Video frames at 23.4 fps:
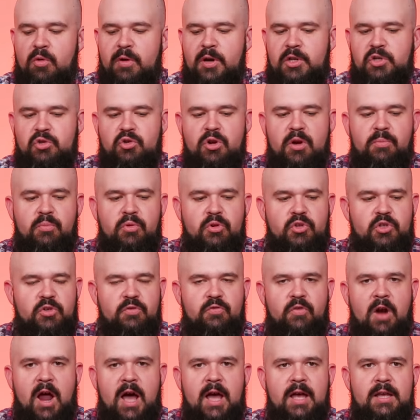restaurant and put your
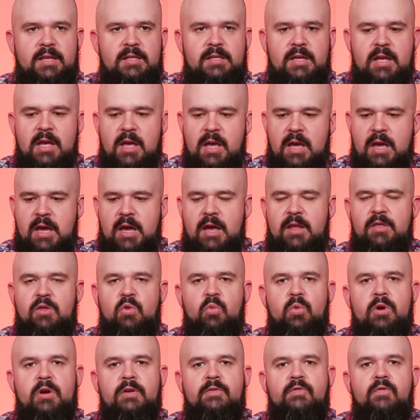fries in the
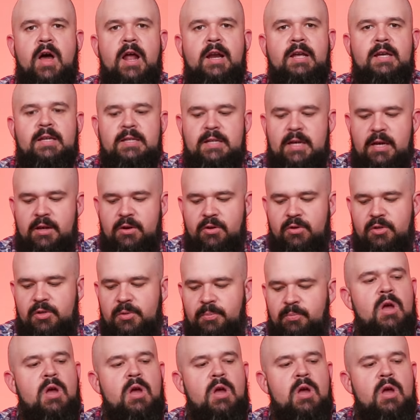weird fry containers.